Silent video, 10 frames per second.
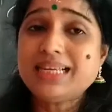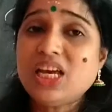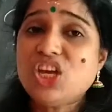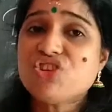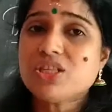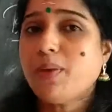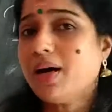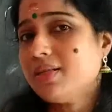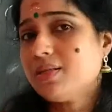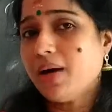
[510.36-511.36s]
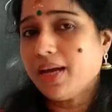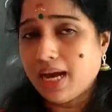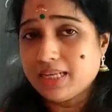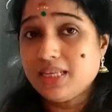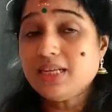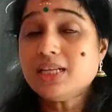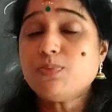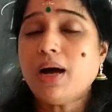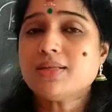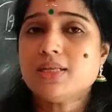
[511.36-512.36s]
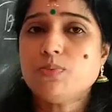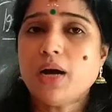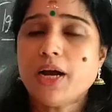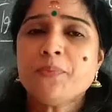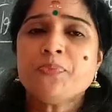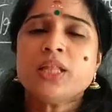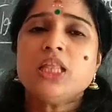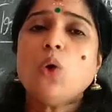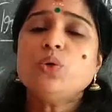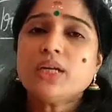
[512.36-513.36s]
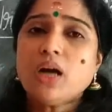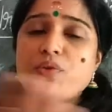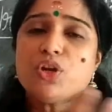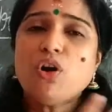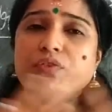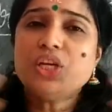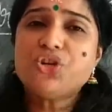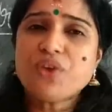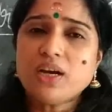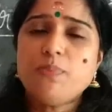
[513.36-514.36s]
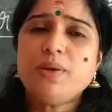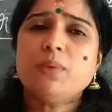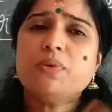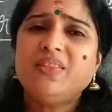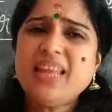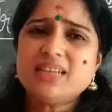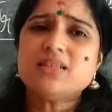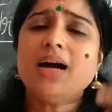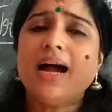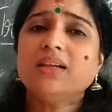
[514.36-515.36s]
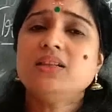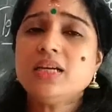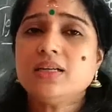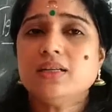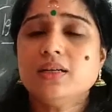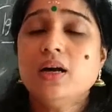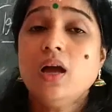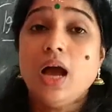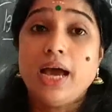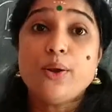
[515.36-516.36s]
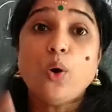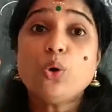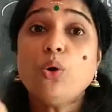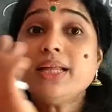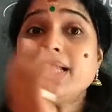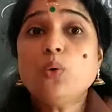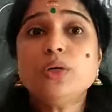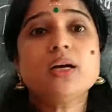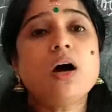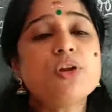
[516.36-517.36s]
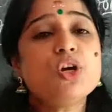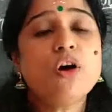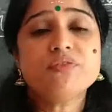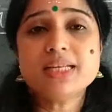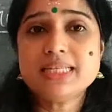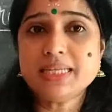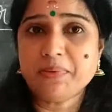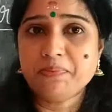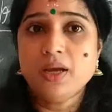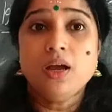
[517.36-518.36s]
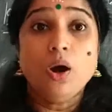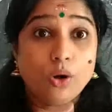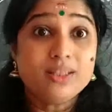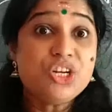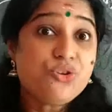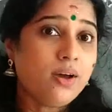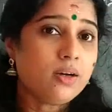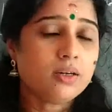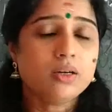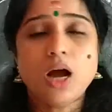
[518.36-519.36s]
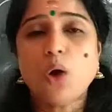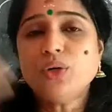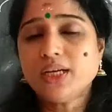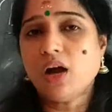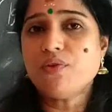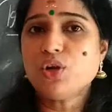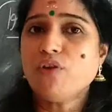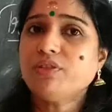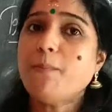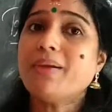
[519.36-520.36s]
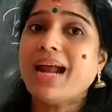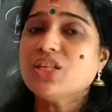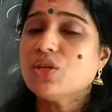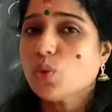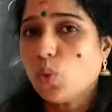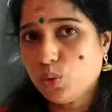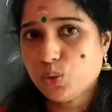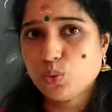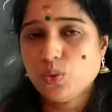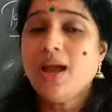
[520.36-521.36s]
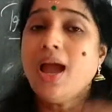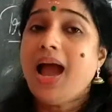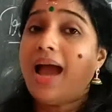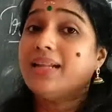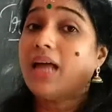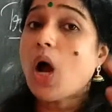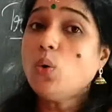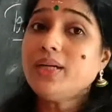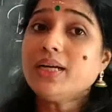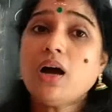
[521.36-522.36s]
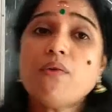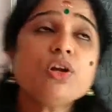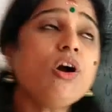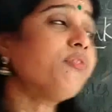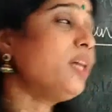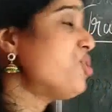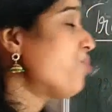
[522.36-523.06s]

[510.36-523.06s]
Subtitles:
the years passes by, the outer covering of the trunk becoming thicker and thicker, and not only the outer covering of the stem or the trunk, outer covering of the branches also. And the outer covering of the